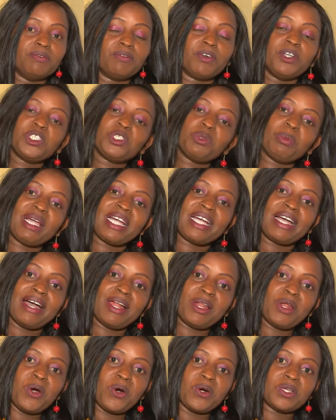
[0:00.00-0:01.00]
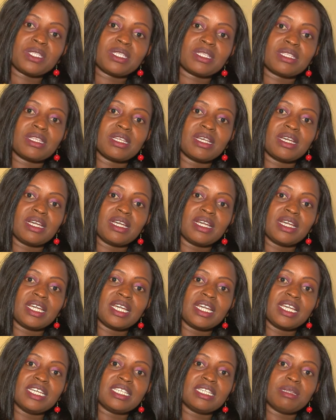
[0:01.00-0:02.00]
For you to make a loss,
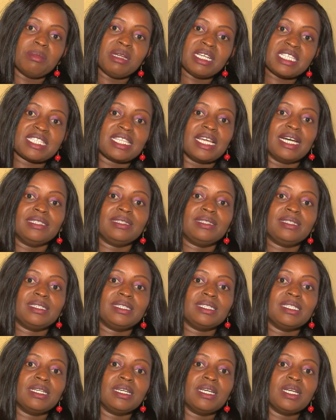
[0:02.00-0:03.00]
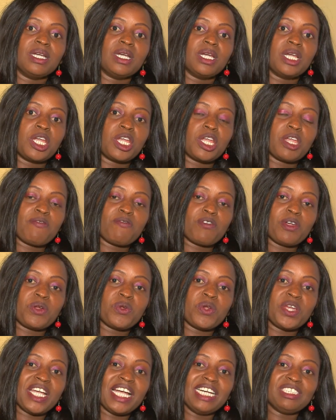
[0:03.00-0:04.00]
it means that if you
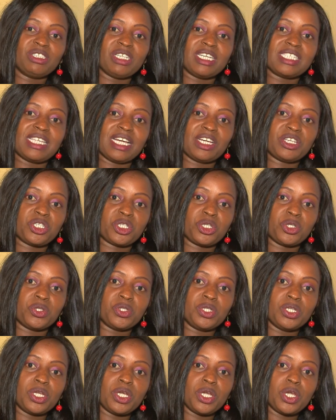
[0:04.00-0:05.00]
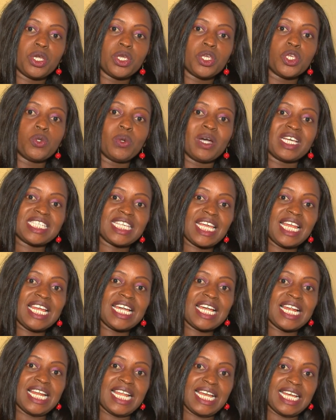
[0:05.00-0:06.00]
are doing a transaction, you are
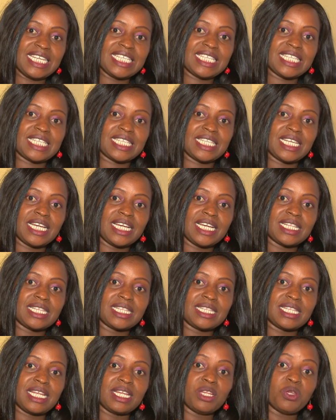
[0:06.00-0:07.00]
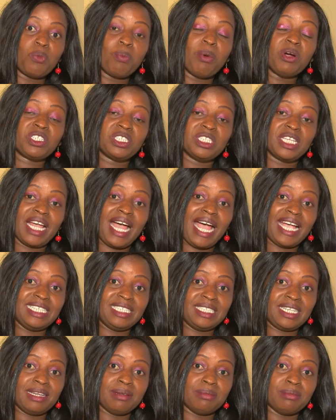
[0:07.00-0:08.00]
selling less than you bought the
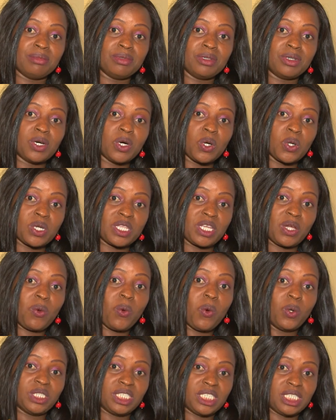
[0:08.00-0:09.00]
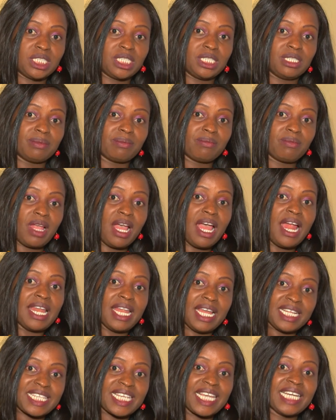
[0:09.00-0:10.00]
item or the quantity.
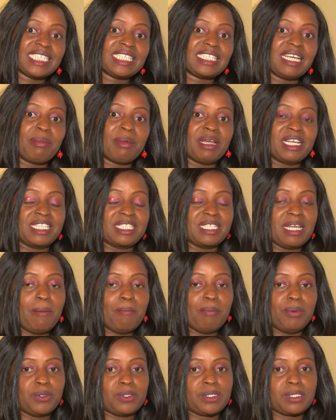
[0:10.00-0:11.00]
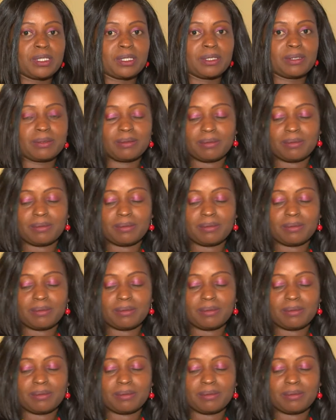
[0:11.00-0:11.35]
Let's get some examples.